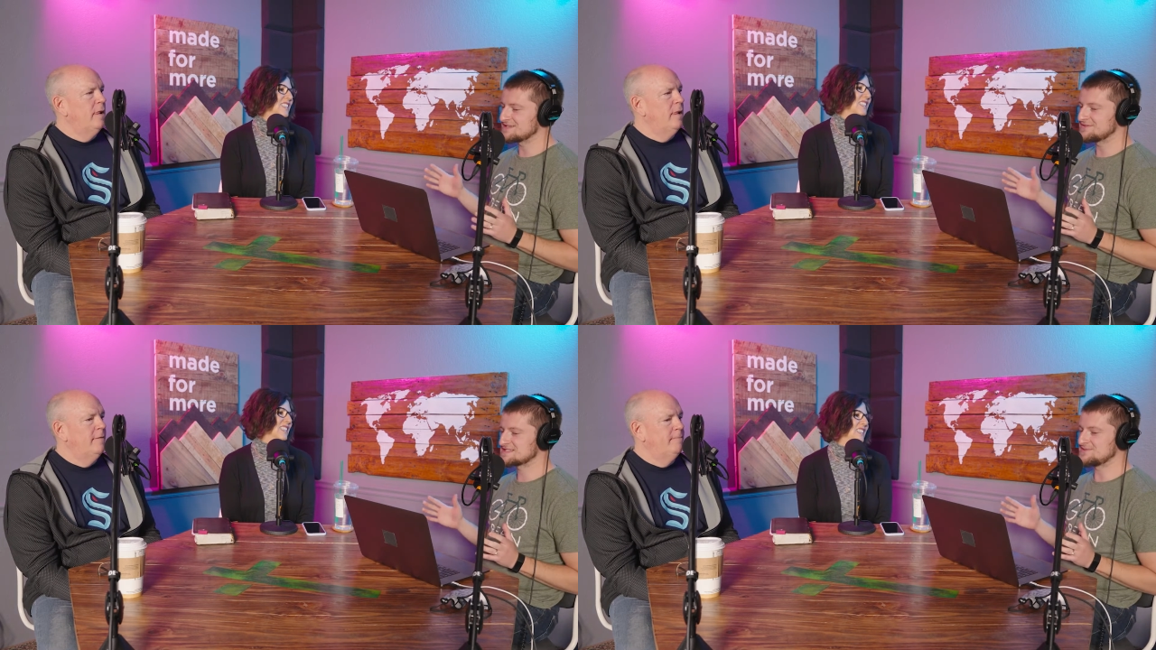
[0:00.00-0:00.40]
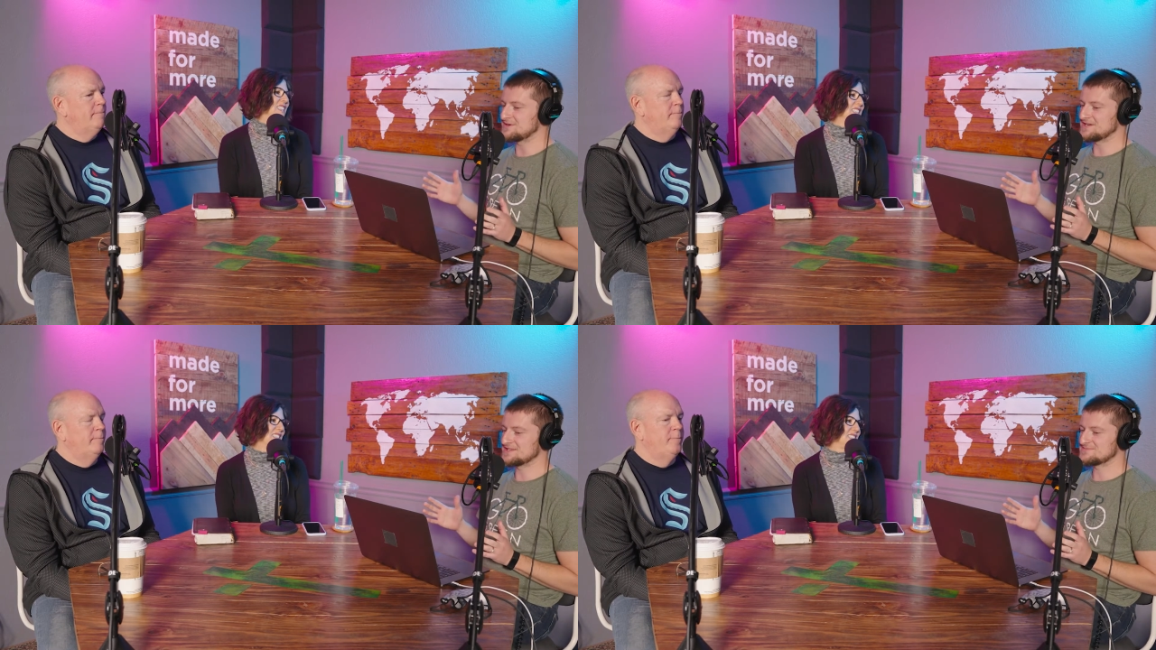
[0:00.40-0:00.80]
Speaker 1: of
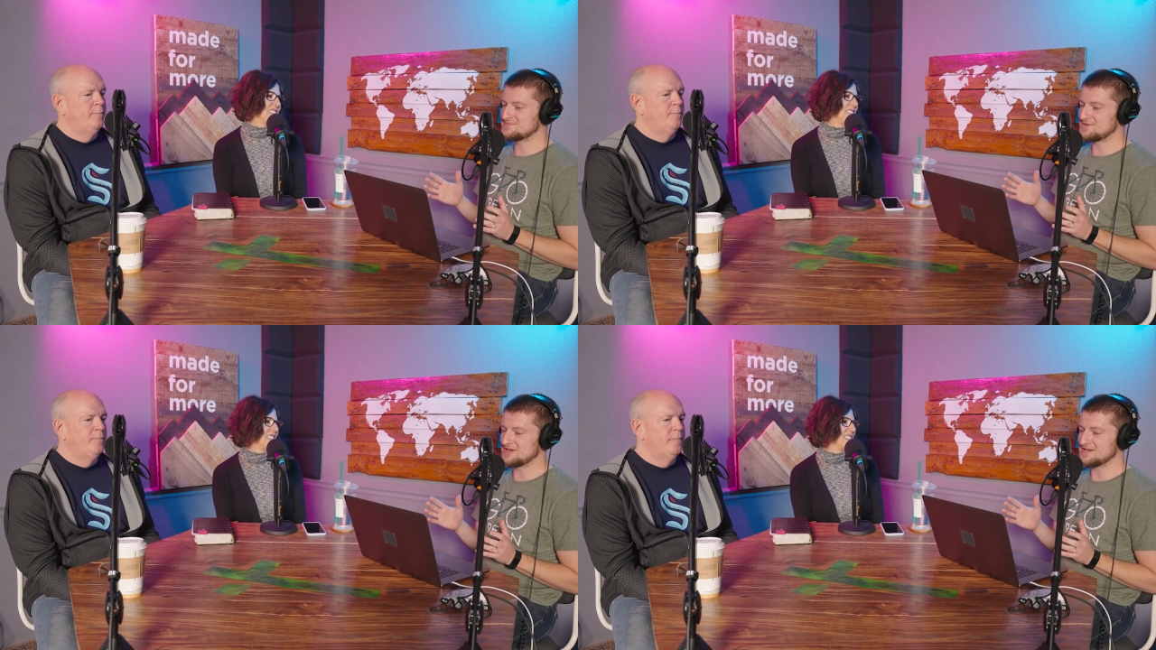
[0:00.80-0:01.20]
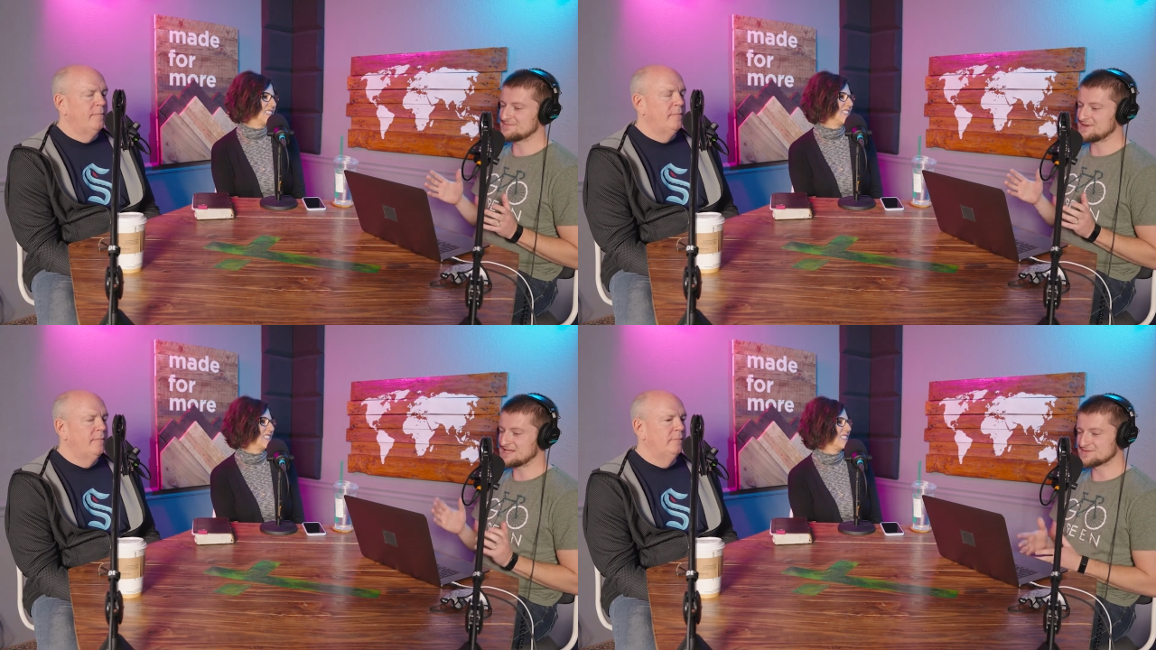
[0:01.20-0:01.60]
experience
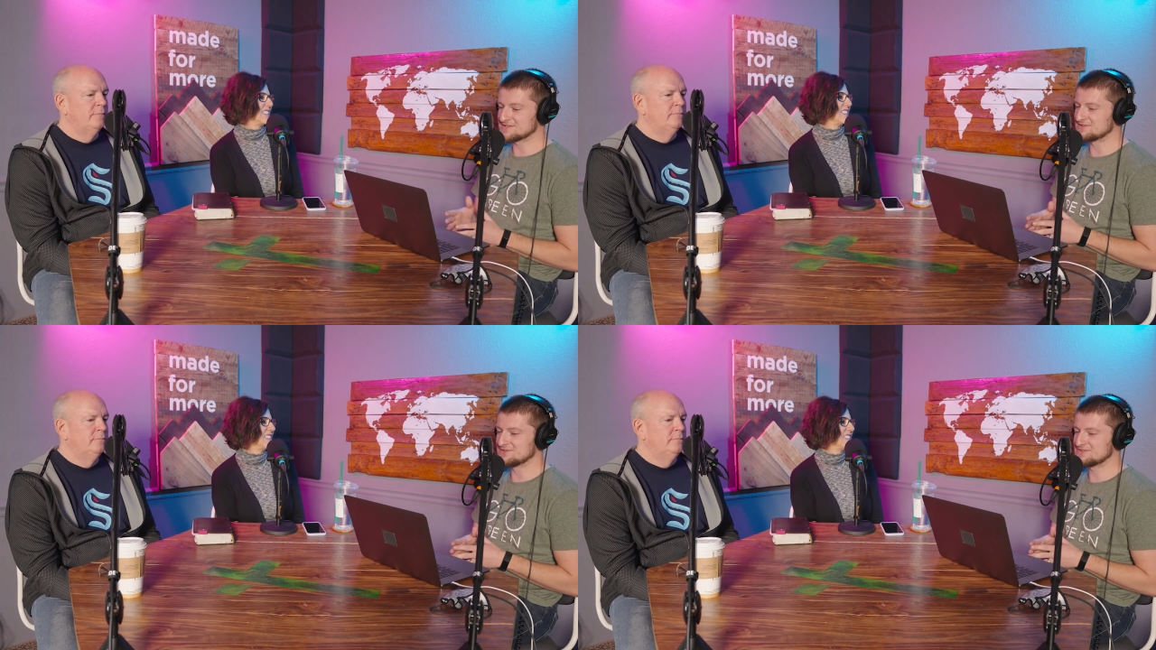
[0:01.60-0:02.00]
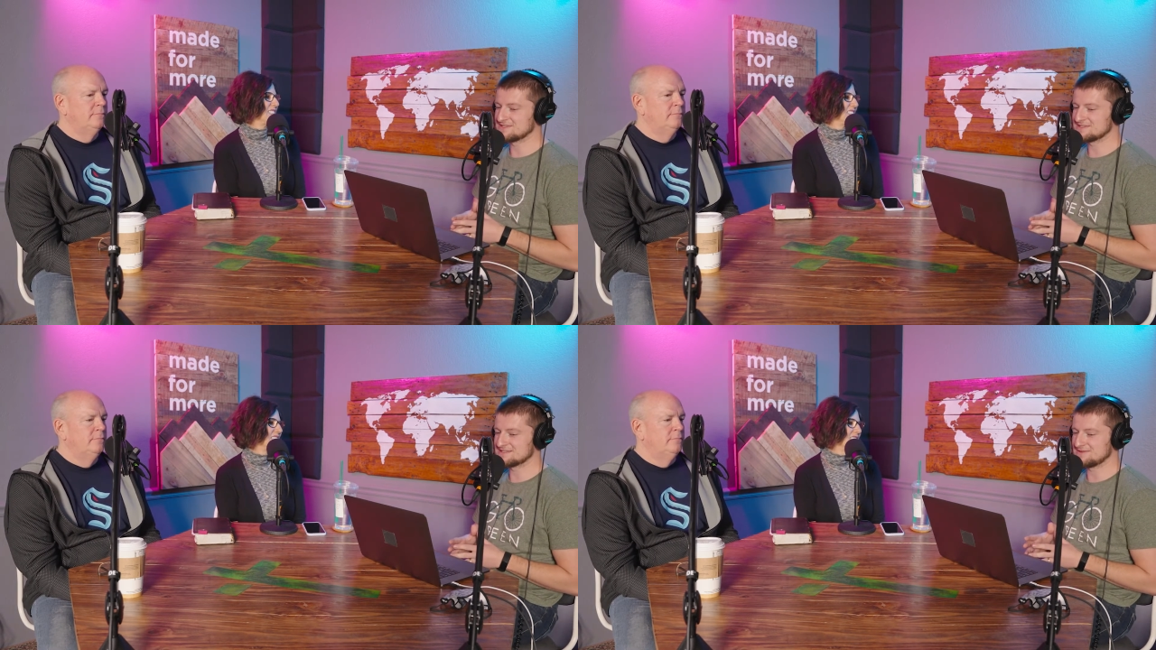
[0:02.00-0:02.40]
being peaceful
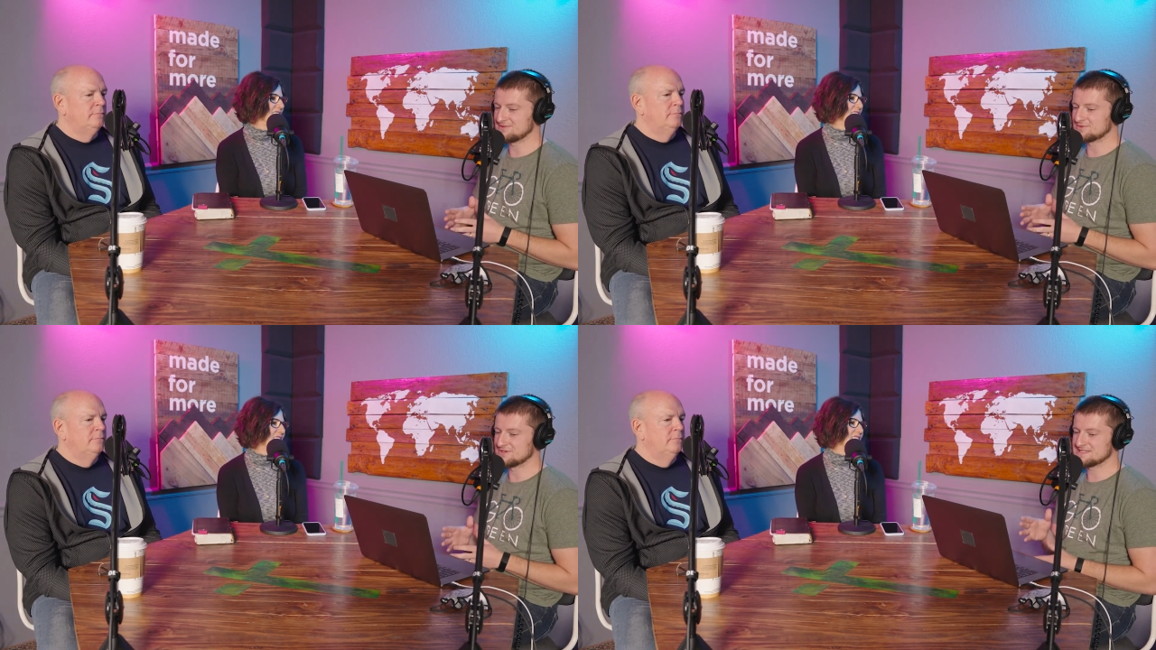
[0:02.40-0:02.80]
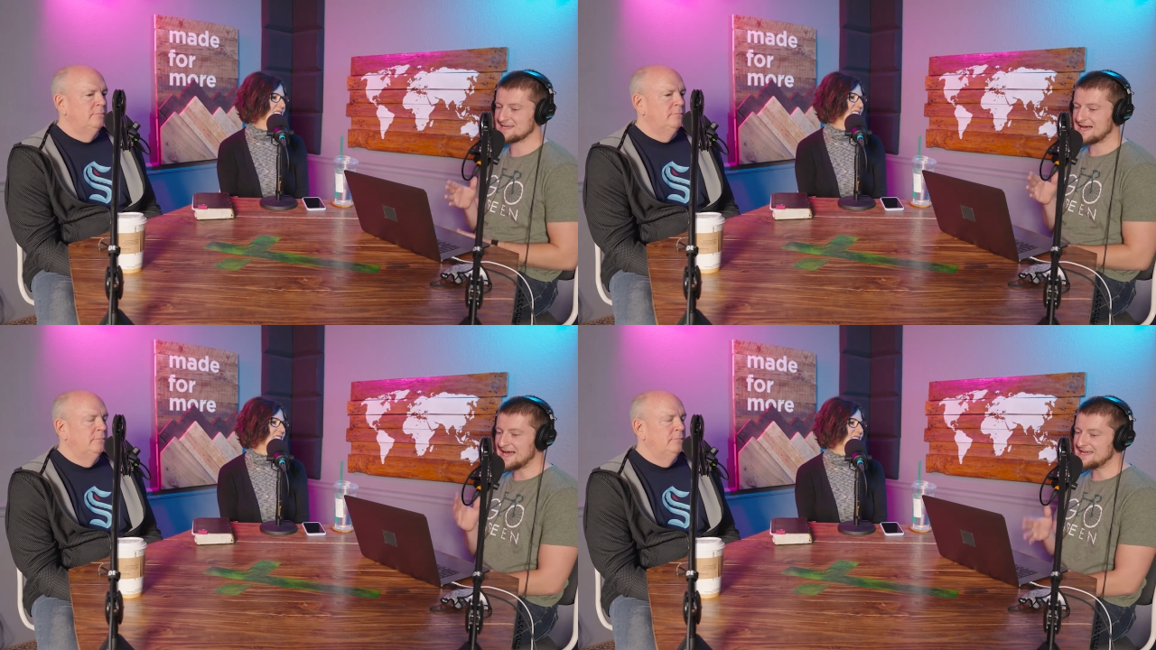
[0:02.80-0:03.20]
solutions to some of the world's
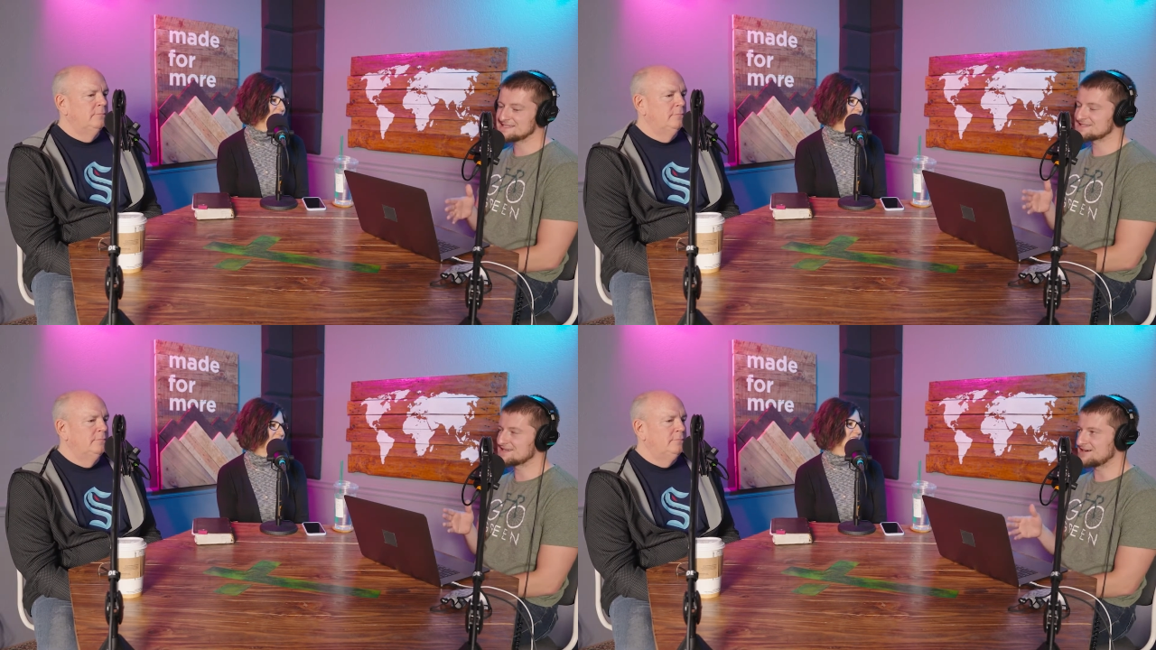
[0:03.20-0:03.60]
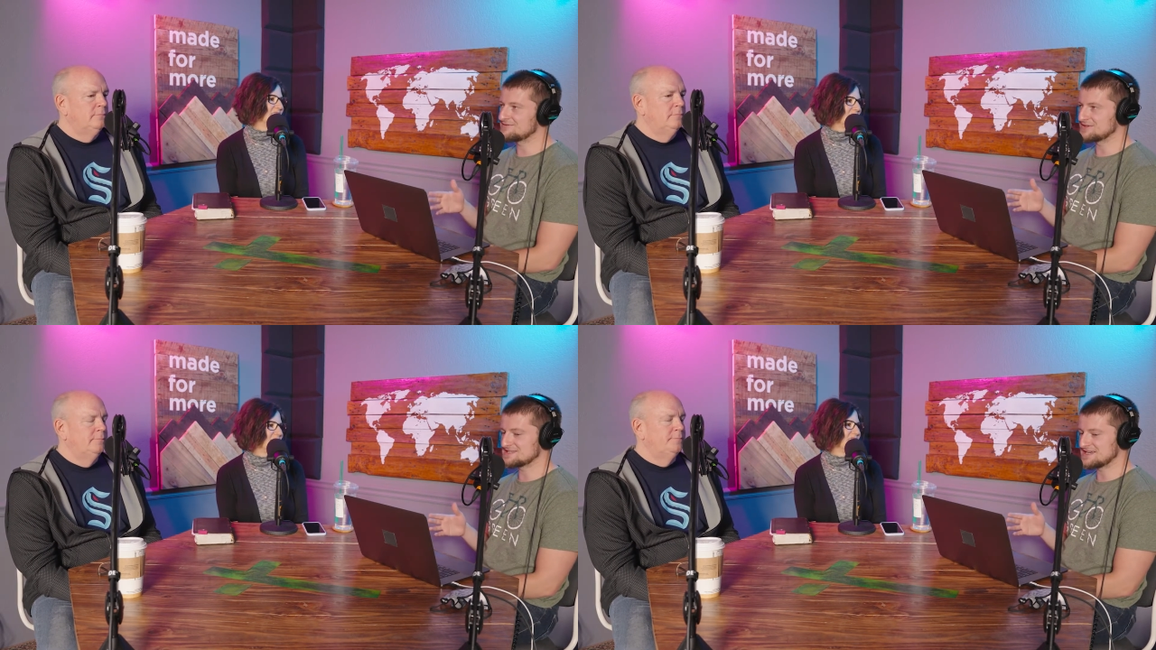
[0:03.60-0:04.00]
highest
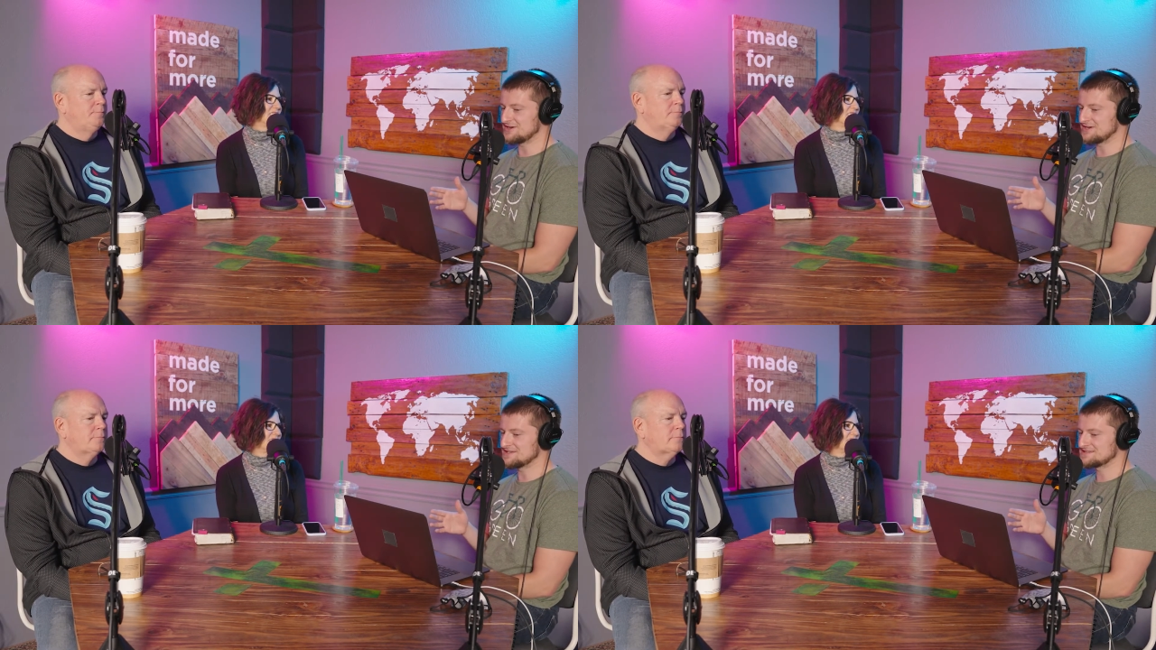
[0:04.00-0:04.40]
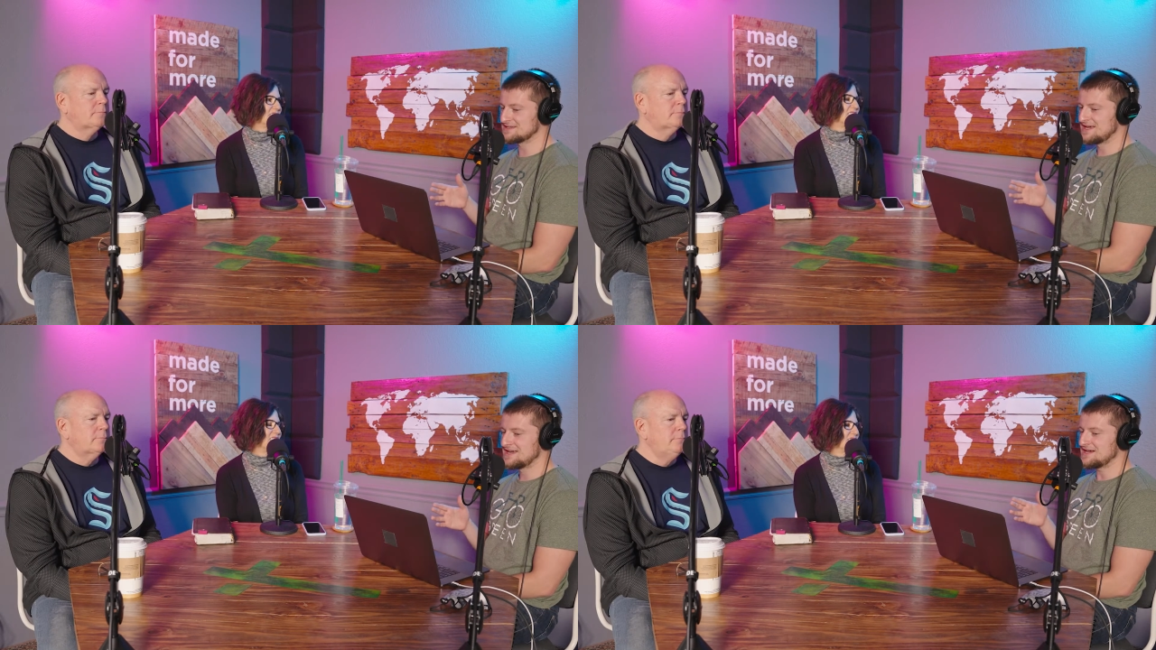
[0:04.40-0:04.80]
conflict areas.